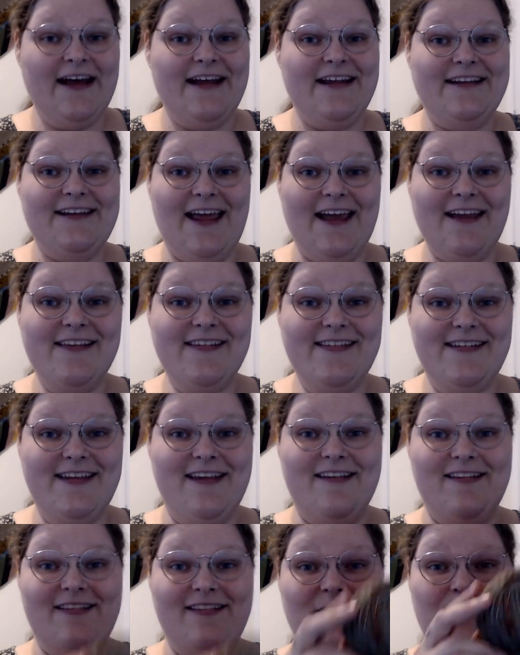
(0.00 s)
Next
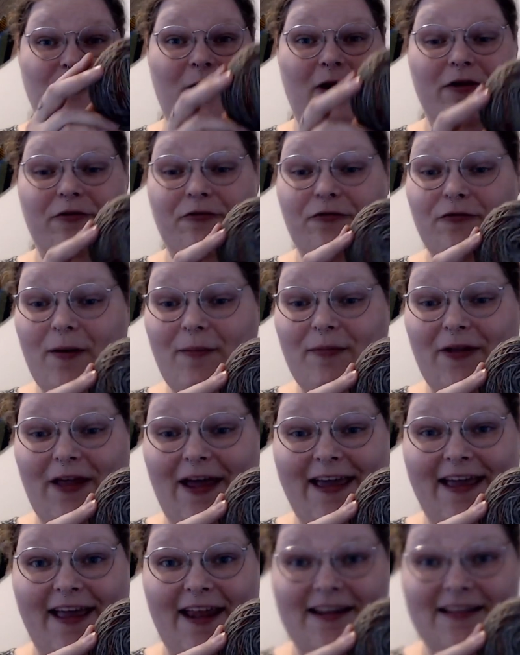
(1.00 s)
is the one from
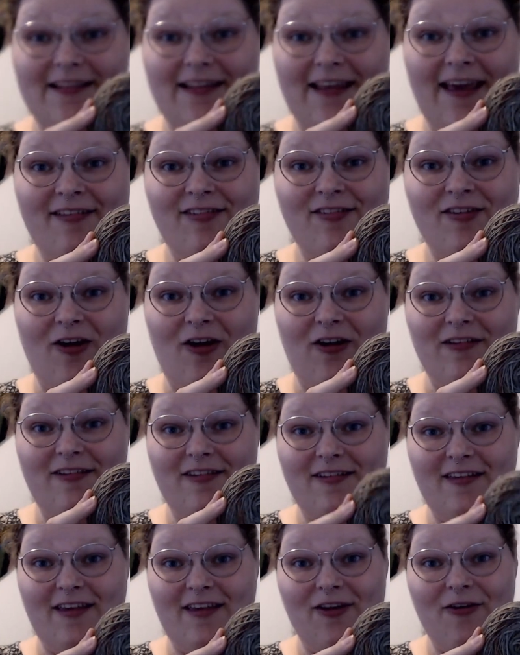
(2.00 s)
Lichen and Lace called
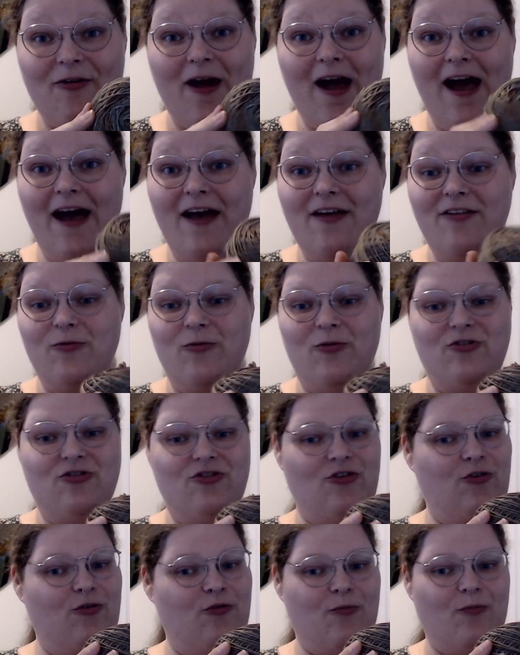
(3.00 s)
Seagrass, which
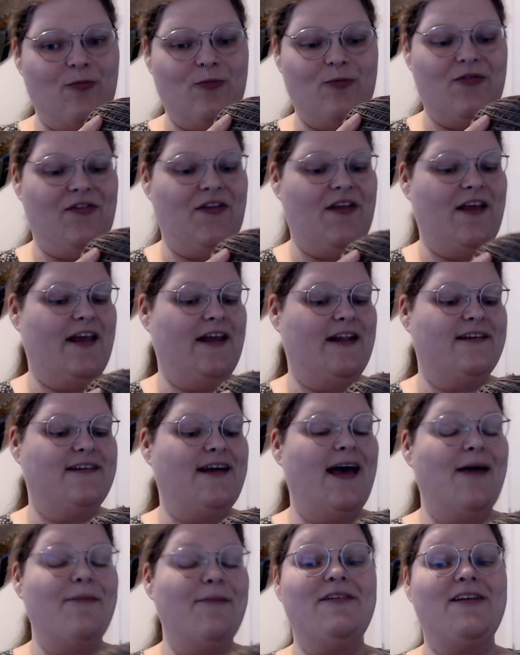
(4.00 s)
you've seen
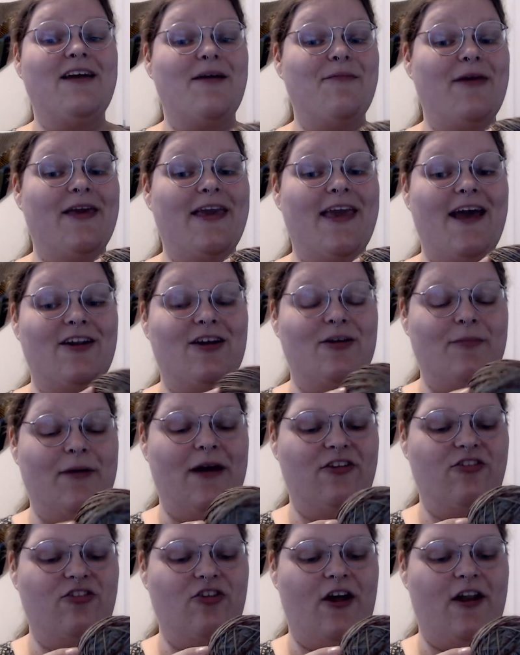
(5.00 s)
time and time again on
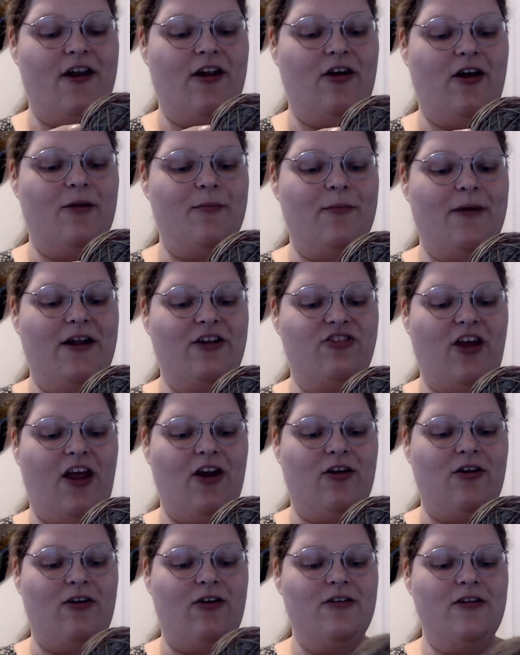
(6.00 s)
my
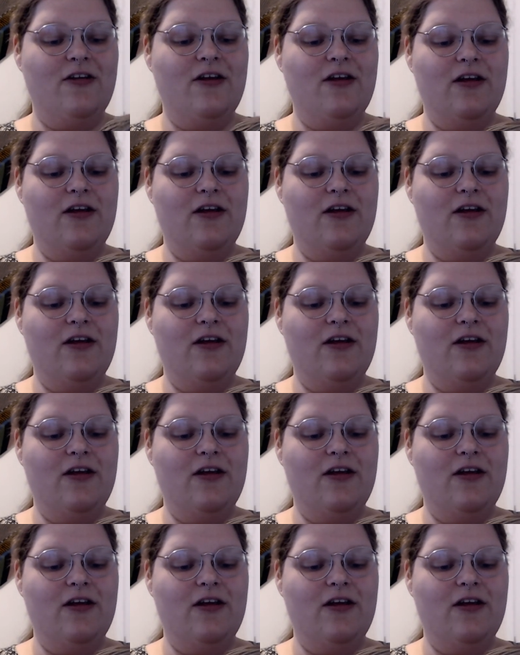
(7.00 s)
channel.